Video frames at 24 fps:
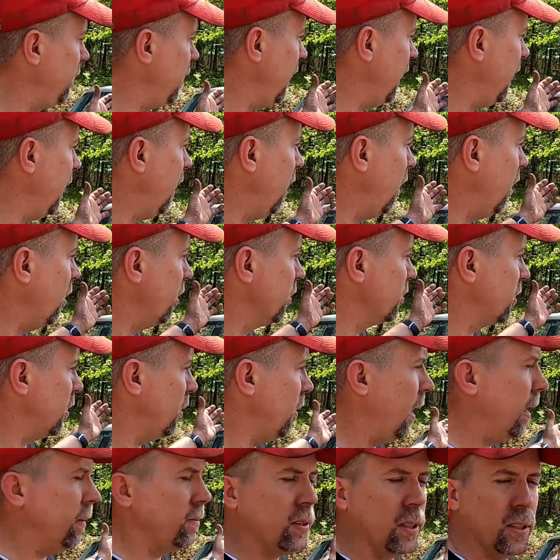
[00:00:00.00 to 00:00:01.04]
And I
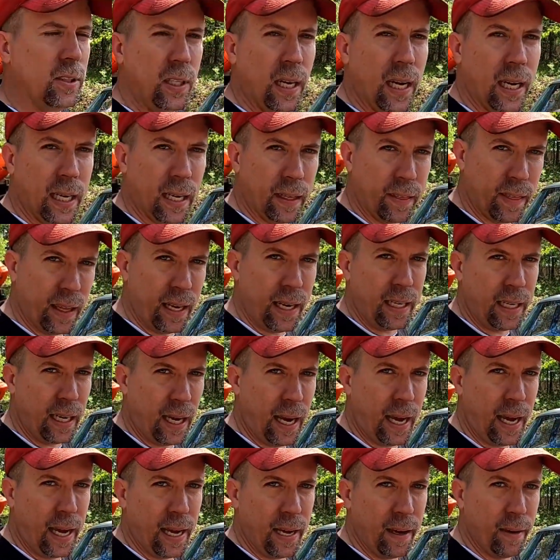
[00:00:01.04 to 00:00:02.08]
also have to check, I think
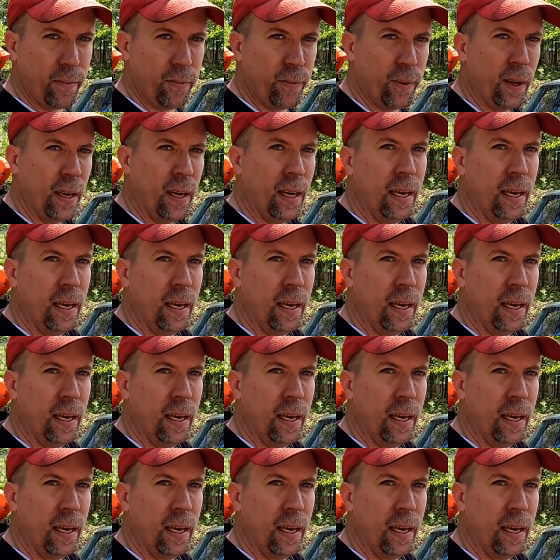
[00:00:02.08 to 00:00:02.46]
I have